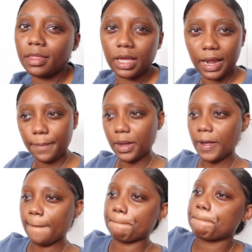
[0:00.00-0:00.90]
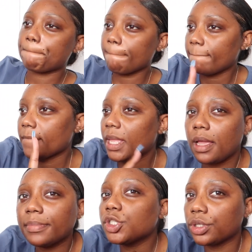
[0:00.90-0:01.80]
that I bought.
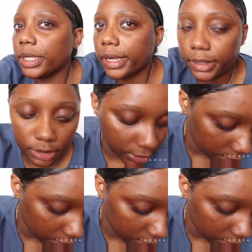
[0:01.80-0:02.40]
I'm gonna show you guys.